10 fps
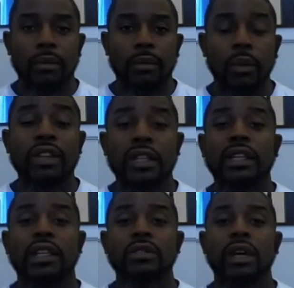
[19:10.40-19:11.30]
one
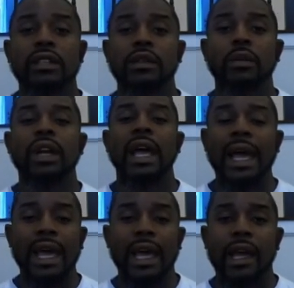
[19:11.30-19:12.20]
thing that you actually want to
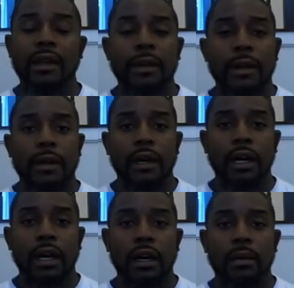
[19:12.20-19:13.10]
add
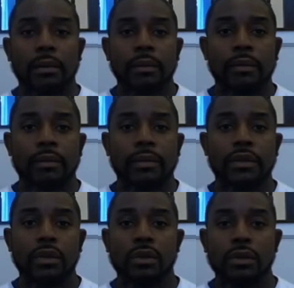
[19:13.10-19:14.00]

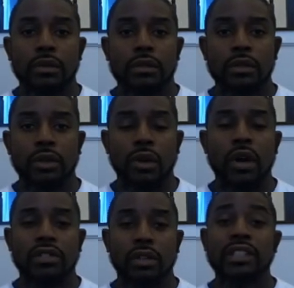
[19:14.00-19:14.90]
to your
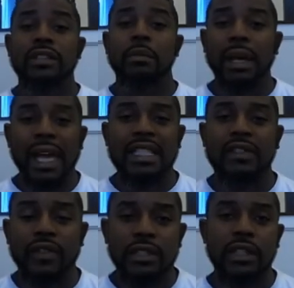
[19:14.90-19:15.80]
arsenal is a bass
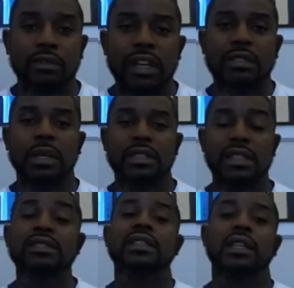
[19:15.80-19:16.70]
fishing resume,
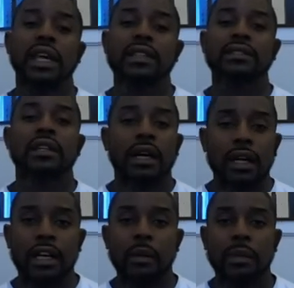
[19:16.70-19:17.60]
just in case
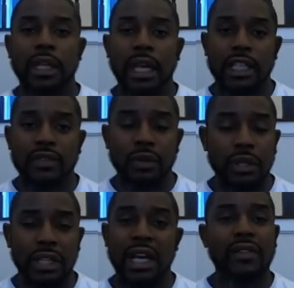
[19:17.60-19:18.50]
a company asks for
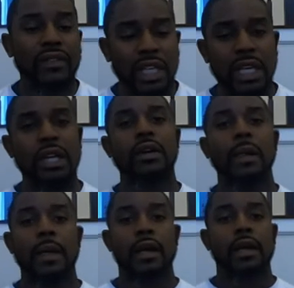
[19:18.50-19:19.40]
it. And every year,
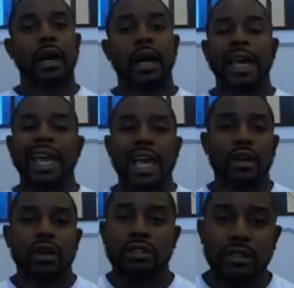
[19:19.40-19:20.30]
add
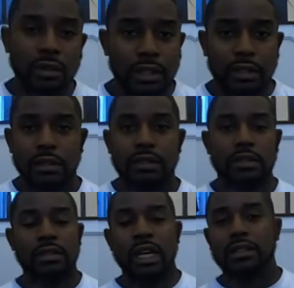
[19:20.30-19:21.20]
on to it.
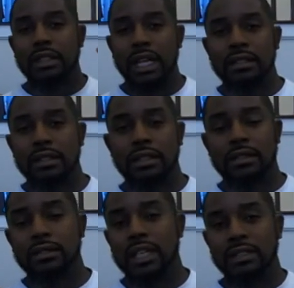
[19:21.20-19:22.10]
2019,
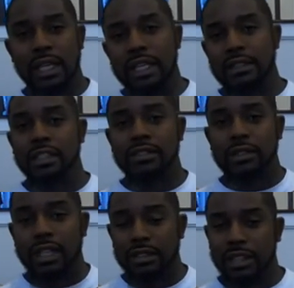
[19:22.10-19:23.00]
2018,
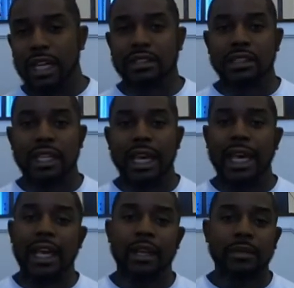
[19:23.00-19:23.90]
2019,
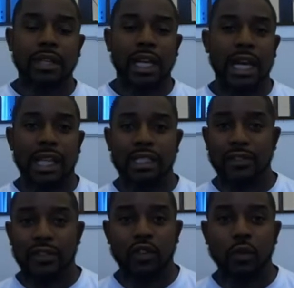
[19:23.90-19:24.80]
add up there the highlights.
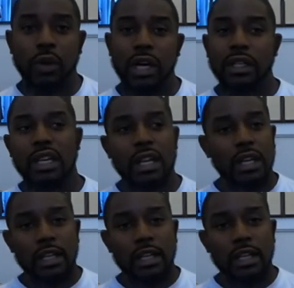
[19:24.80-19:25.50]
If you've won,